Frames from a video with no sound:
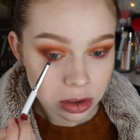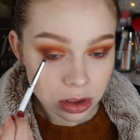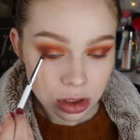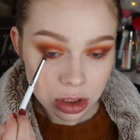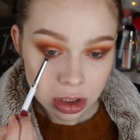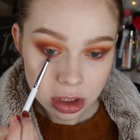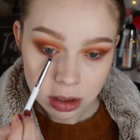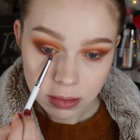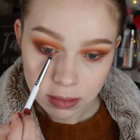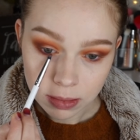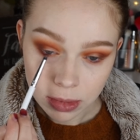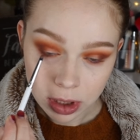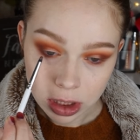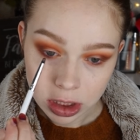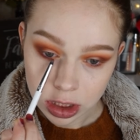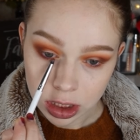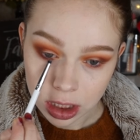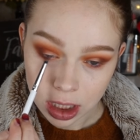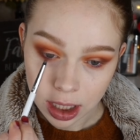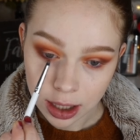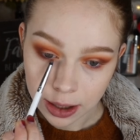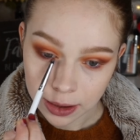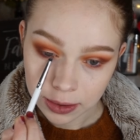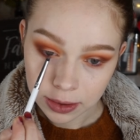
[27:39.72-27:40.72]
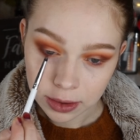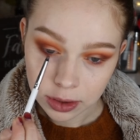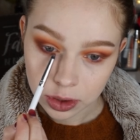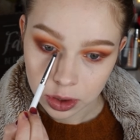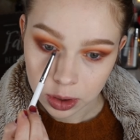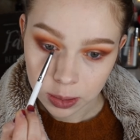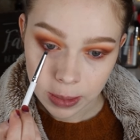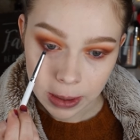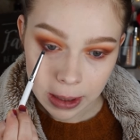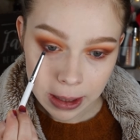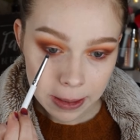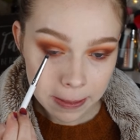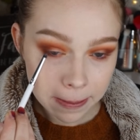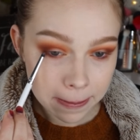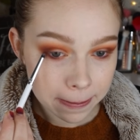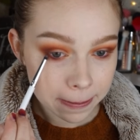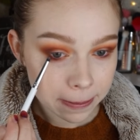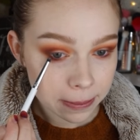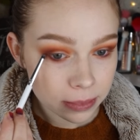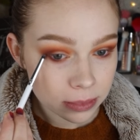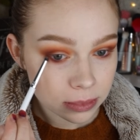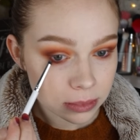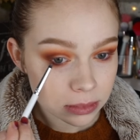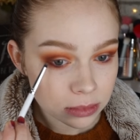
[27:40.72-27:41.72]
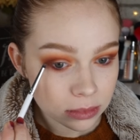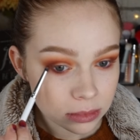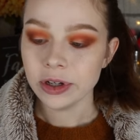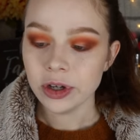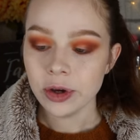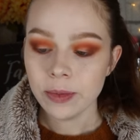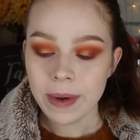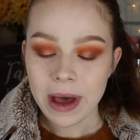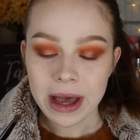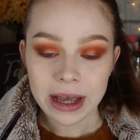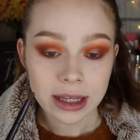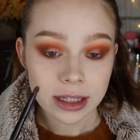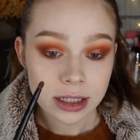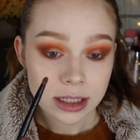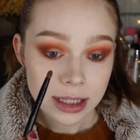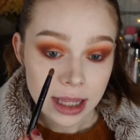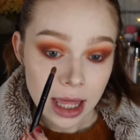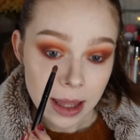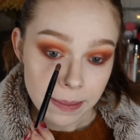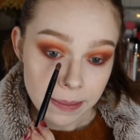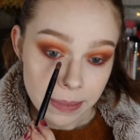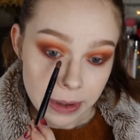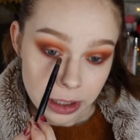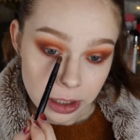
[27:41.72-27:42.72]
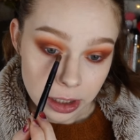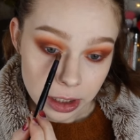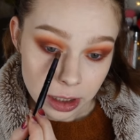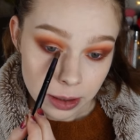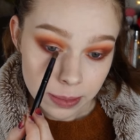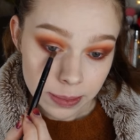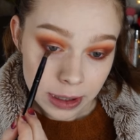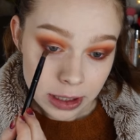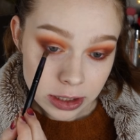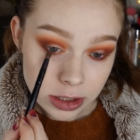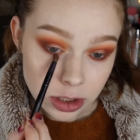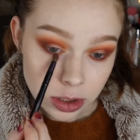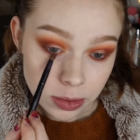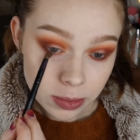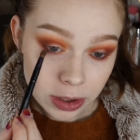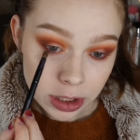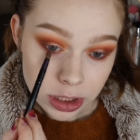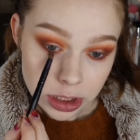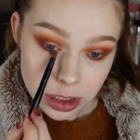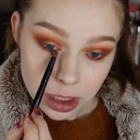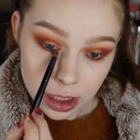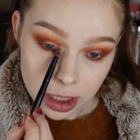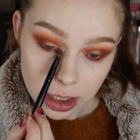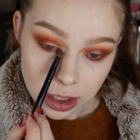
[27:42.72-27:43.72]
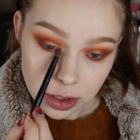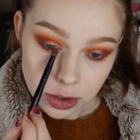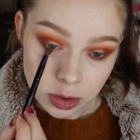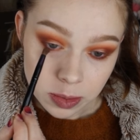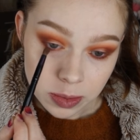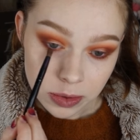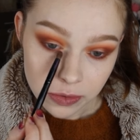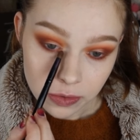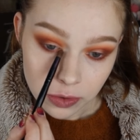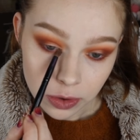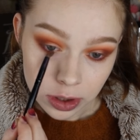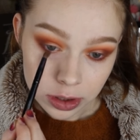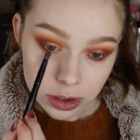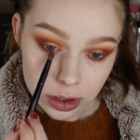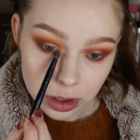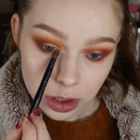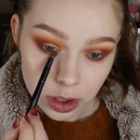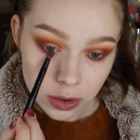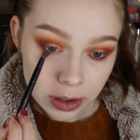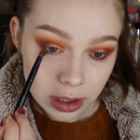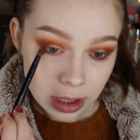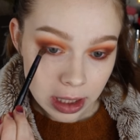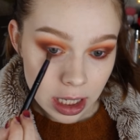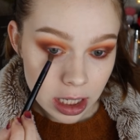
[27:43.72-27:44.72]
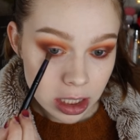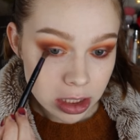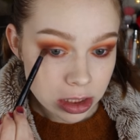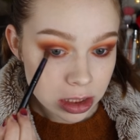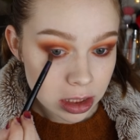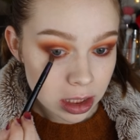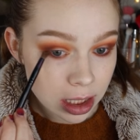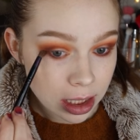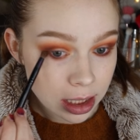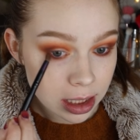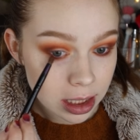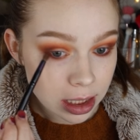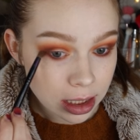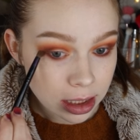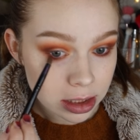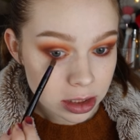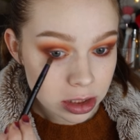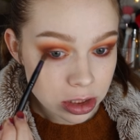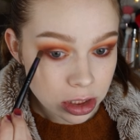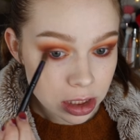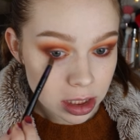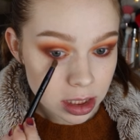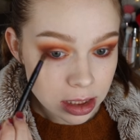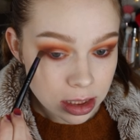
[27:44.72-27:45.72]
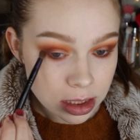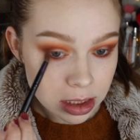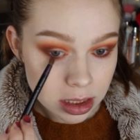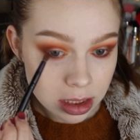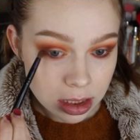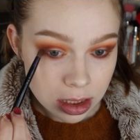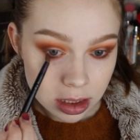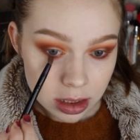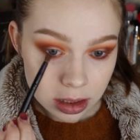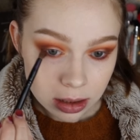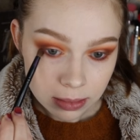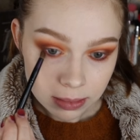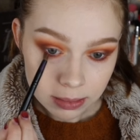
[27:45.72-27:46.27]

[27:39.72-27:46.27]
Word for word: smudge it out a little bit. I'm going to go back into that bigger pencil brush that I used before on the lower lash line and just